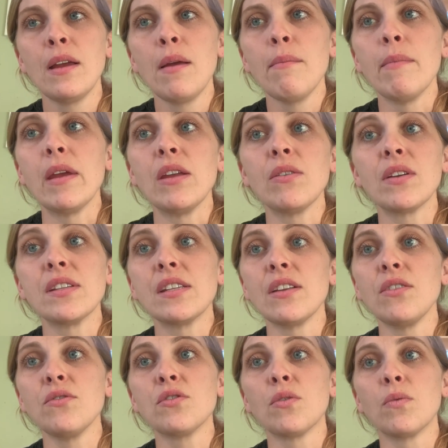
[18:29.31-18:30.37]
May you
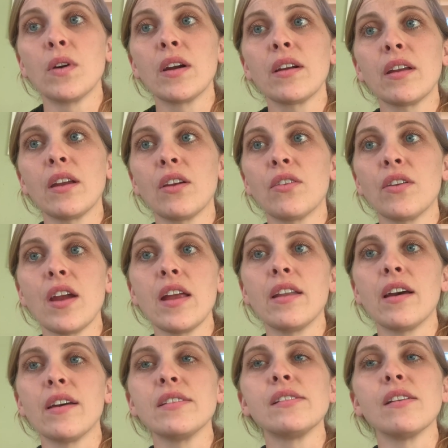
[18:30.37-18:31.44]
continue to work and create
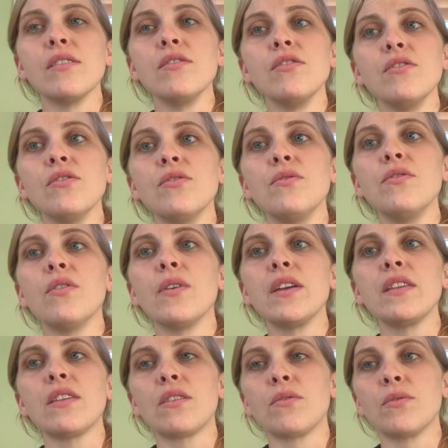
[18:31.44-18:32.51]
us anew,
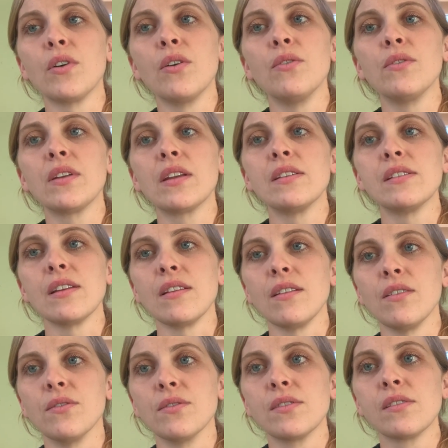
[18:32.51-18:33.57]
knowing that the road
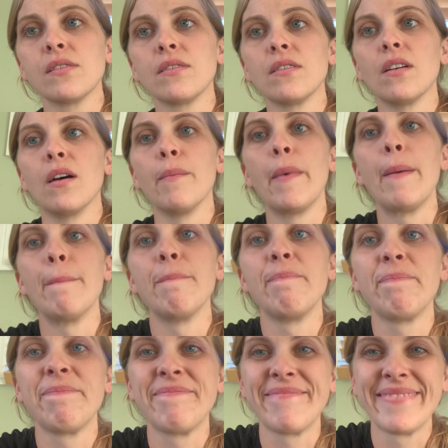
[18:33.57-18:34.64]
continues. Amen.
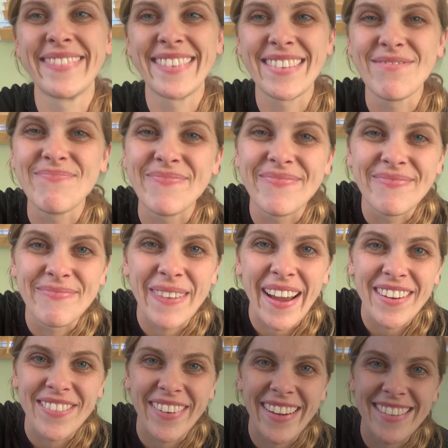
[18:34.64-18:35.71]

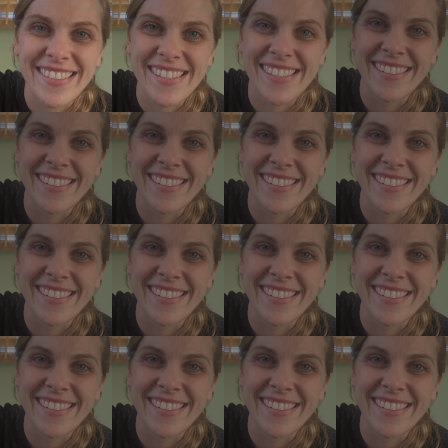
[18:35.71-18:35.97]
Bye, friends.